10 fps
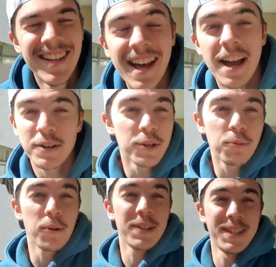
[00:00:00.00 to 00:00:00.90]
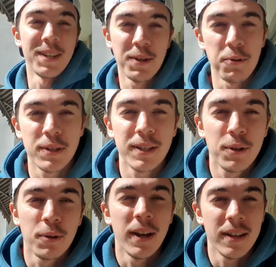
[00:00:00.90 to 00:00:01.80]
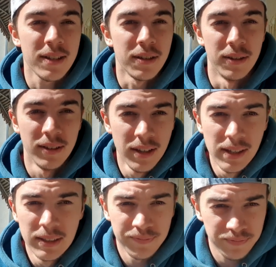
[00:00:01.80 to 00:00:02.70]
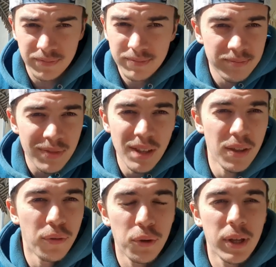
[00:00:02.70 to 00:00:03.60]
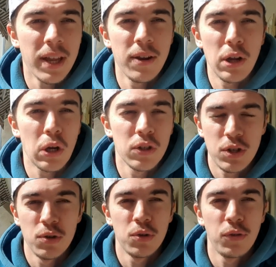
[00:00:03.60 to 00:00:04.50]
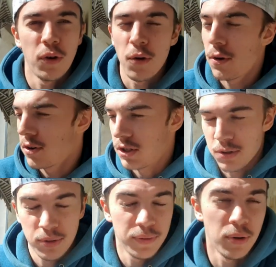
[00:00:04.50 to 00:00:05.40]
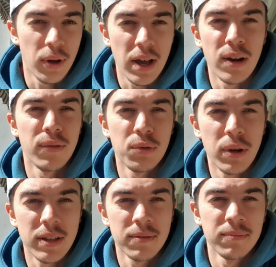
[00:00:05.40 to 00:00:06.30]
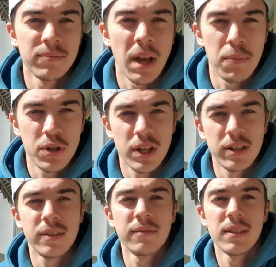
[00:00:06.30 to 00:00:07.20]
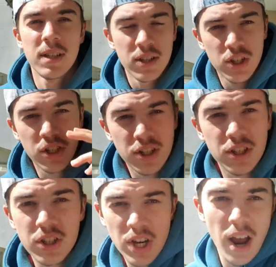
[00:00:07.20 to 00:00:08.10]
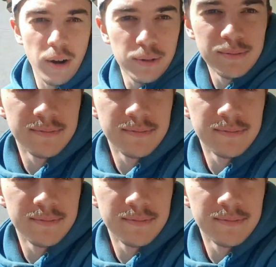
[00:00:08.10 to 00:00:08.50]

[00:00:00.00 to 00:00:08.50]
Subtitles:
I just want to thank you guys, and if you can continue to follow, I love you guys, I appreciate it. Ciao!